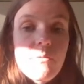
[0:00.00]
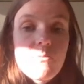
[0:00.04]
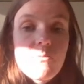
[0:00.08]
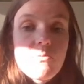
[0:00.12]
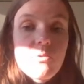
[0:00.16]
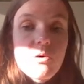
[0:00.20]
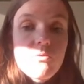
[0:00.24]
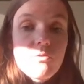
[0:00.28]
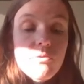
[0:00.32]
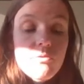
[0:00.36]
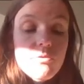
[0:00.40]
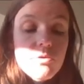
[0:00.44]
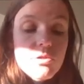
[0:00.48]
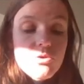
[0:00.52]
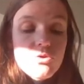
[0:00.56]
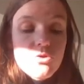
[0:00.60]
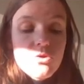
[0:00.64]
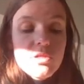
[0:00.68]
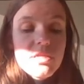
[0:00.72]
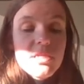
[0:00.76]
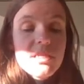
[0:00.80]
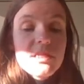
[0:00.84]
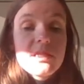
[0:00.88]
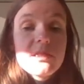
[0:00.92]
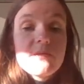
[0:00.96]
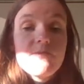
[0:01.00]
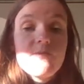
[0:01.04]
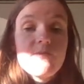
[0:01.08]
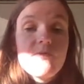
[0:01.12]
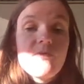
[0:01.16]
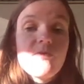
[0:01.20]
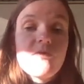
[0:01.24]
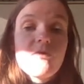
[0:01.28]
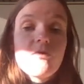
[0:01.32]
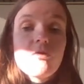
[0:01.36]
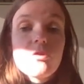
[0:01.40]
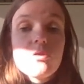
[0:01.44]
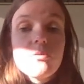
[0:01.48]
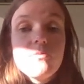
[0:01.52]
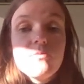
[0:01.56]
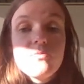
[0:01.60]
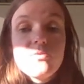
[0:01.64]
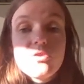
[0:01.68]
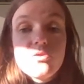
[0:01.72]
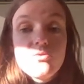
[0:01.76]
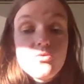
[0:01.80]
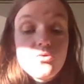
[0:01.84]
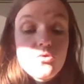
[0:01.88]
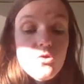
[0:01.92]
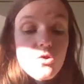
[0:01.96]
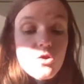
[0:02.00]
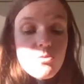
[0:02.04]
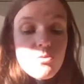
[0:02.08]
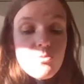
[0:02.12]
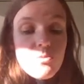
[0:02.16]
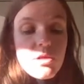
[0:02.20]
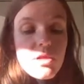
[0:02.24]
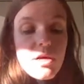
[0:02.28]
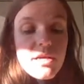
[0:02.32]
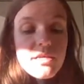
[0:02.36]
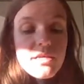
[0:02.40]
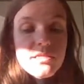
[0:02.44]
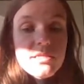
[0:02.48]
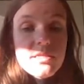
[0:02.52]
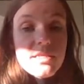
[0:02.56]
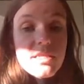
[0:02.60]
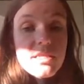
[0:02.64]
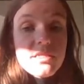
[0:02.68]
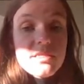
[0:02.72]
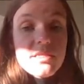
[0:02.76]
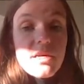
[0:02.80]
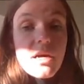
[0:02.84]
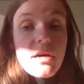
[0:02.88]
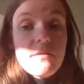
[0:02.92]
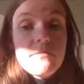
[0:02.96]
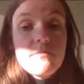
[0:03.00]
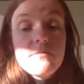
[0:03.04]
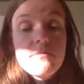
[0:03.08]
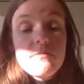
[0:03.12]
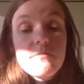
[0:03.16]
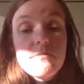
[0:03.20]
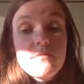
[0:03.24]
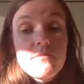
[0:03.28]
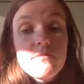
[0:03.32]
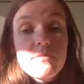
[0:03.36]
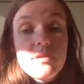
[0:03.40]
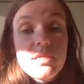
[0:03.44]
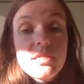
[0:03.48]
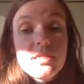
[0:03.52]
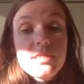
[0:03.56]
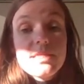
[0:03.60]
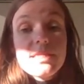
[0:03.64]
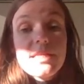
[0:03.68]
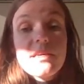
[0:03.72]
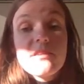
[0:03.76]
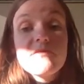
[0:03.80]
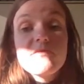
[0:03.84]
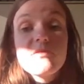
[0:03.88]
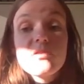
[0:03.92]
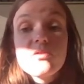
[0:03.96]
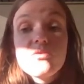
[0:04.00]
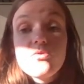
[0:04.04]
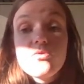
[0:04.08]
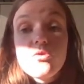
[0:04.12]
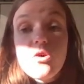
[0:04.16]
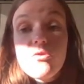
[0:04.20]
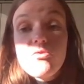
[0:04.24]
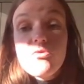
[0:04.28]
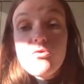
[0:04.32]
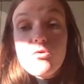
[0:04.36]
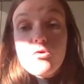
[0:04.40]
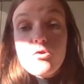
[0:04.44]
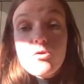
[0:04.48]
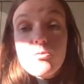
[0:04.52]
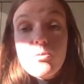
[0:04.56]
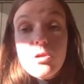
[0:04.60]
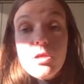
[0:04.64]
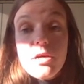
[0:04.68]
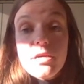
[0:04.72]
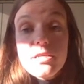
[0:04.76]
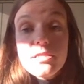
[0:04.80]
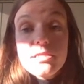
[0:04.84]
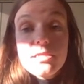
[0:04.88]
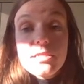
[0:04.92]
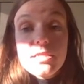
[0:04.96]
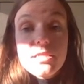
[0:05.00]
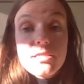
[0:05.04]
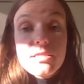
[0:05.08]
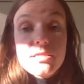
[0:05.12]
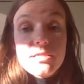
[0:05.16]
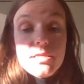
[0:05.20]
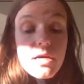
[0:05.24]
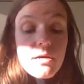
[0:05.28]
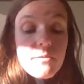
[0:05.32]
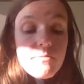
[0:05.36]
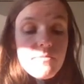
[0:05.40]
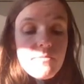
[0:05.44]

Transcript: but we will do this for the normalized data instead of the non-normalized data.